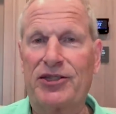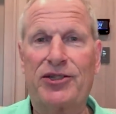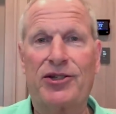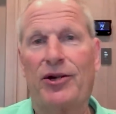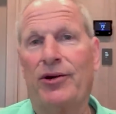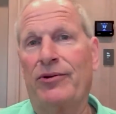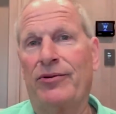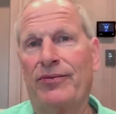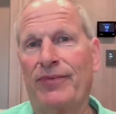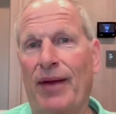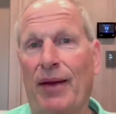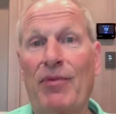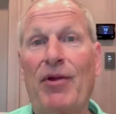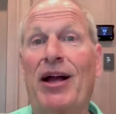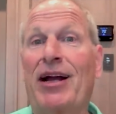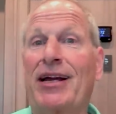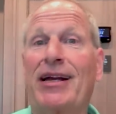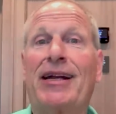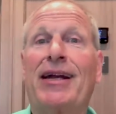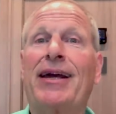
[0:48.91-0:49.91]
so I'm
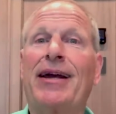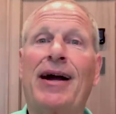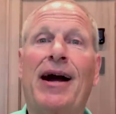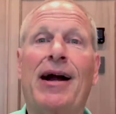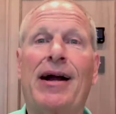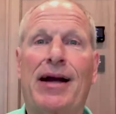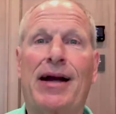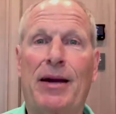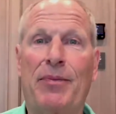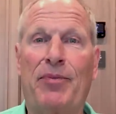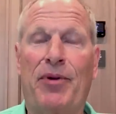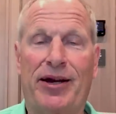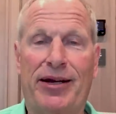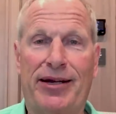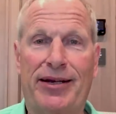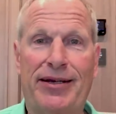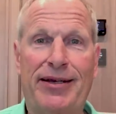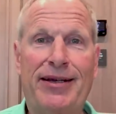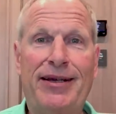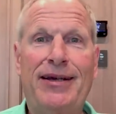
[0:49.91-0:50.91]
not going to get hung up on
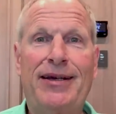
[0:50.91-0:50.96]
it.